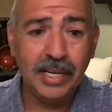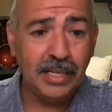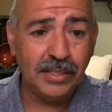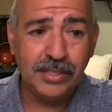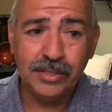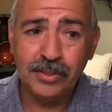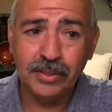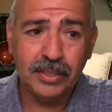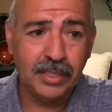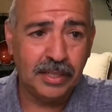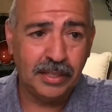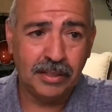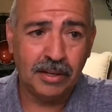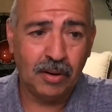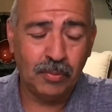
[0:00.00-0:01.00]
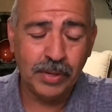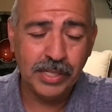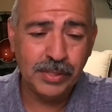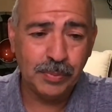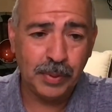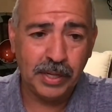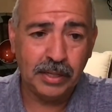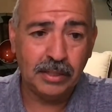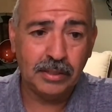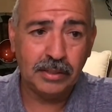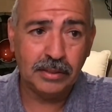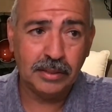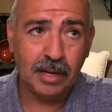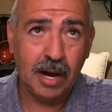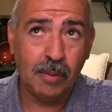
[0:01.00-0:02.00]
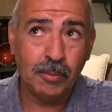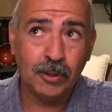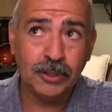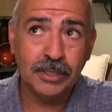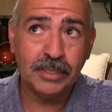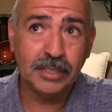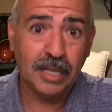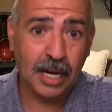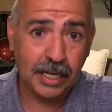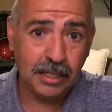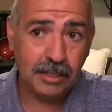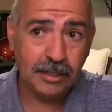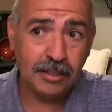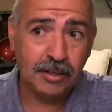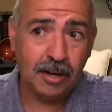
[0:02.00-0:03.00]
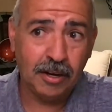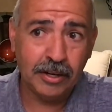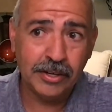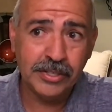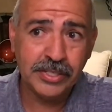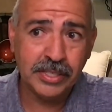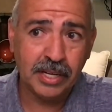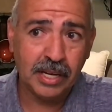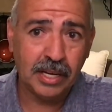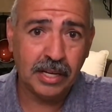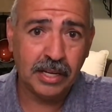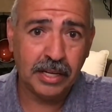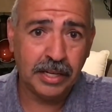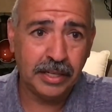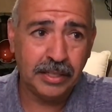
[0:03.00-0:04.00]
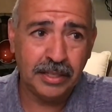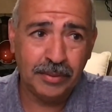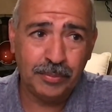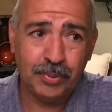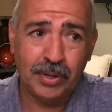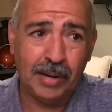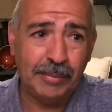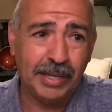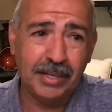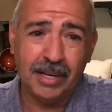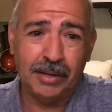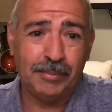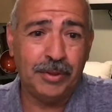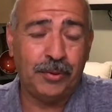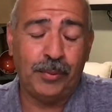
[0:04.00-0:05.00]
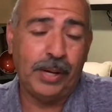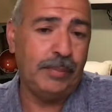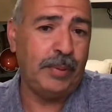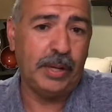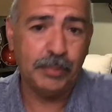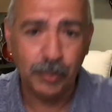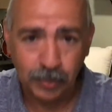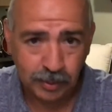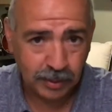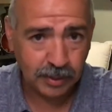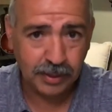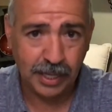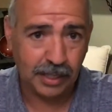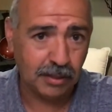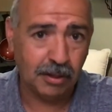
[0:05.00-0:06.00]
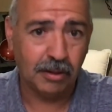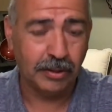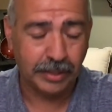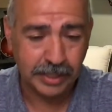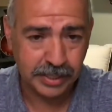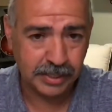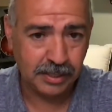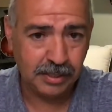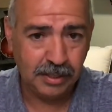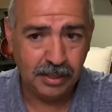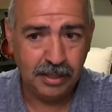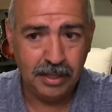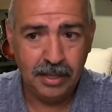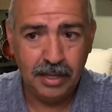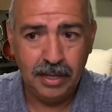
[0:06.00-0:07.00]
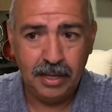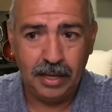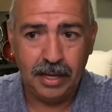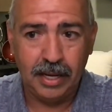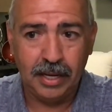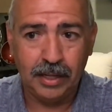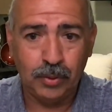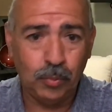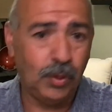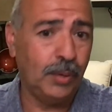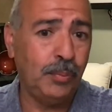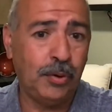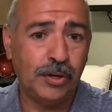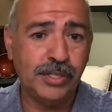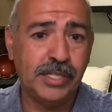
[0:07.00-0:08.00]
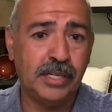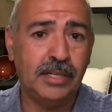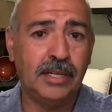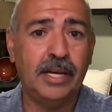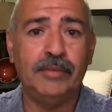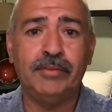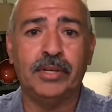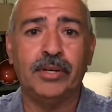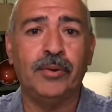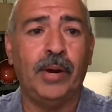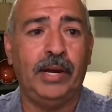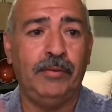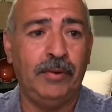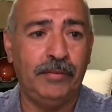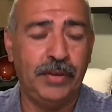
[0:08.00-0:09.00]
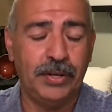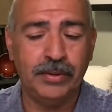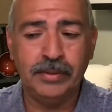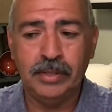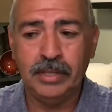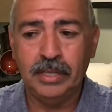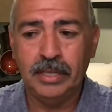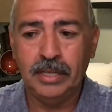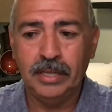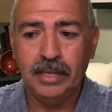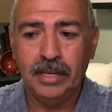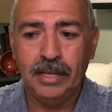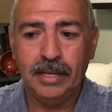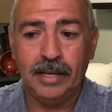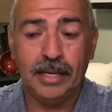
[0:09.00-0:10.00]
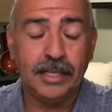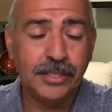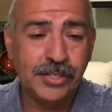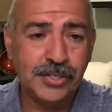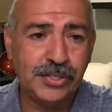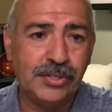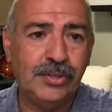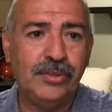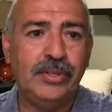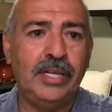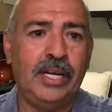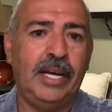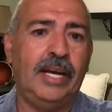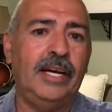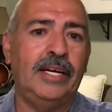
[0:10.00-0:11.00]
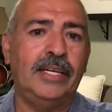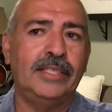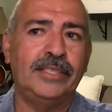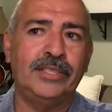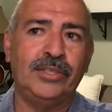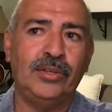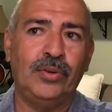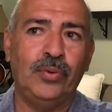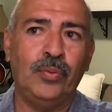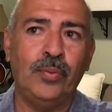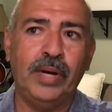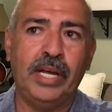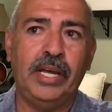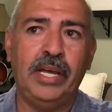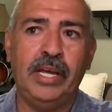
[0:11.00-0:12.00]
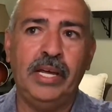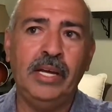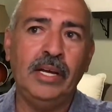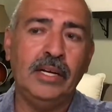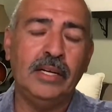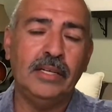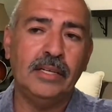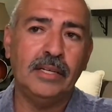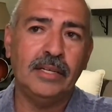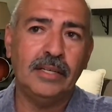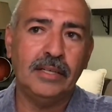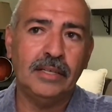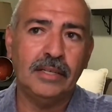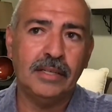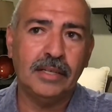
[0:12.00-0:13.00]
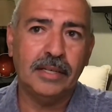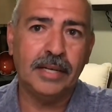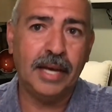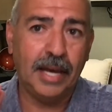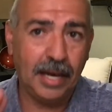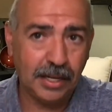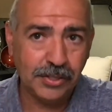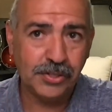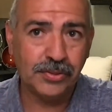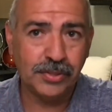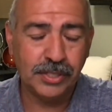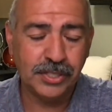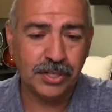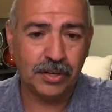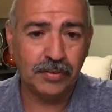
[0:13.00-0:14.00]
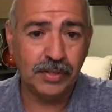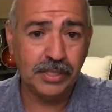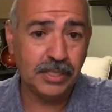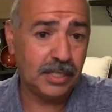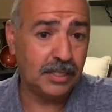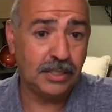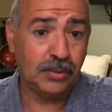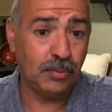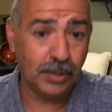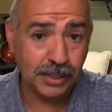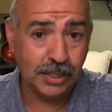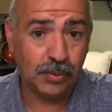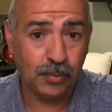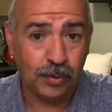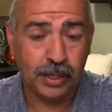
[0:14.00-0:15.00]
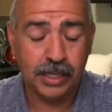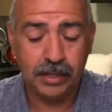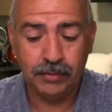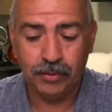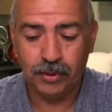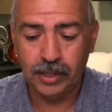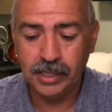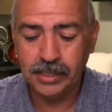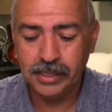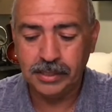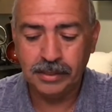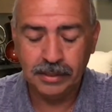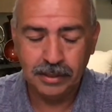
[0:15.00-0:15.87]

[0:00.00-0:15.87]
do good at all. We spent almost $900 and probably got 3 people that called us, and one person left a great review. As soon as we canceled the service because it wasn't working for us,